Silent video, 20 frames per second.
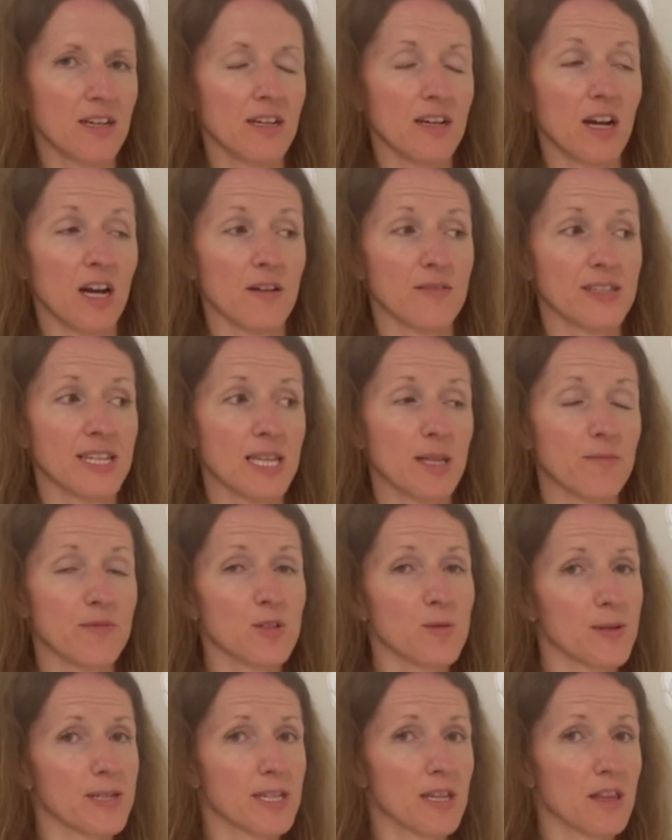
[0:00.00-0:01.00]
I've seen them for
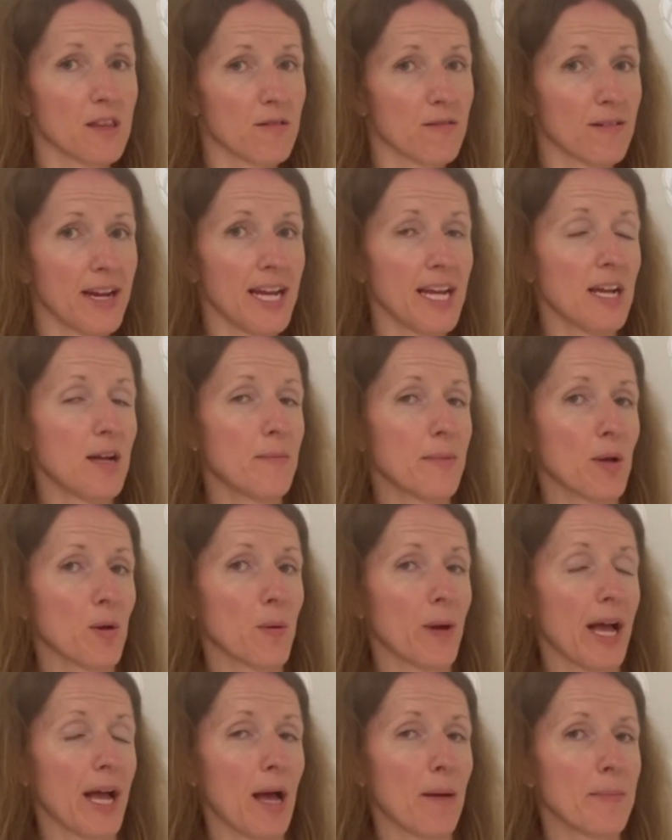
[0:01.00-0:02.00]
23 and been
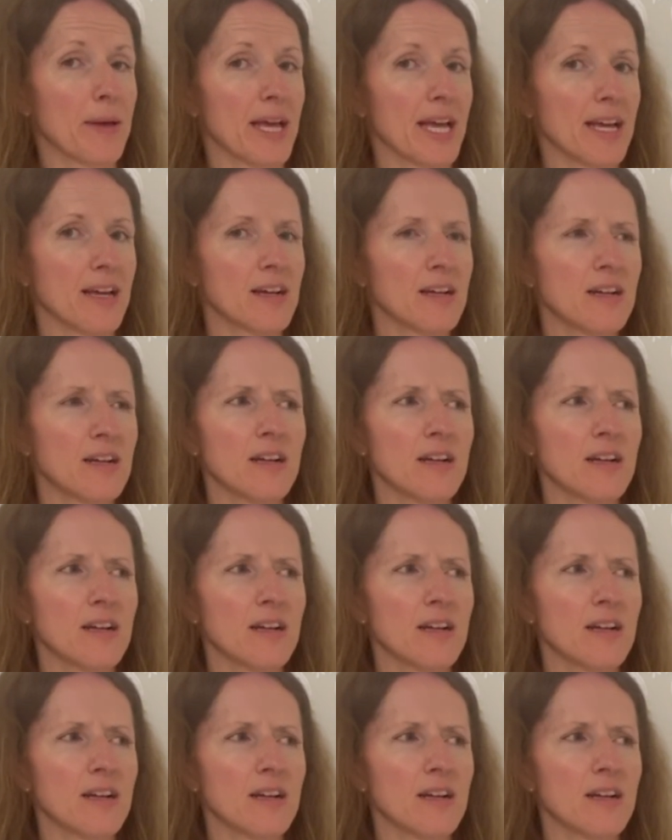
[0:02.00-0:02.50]
quite happy.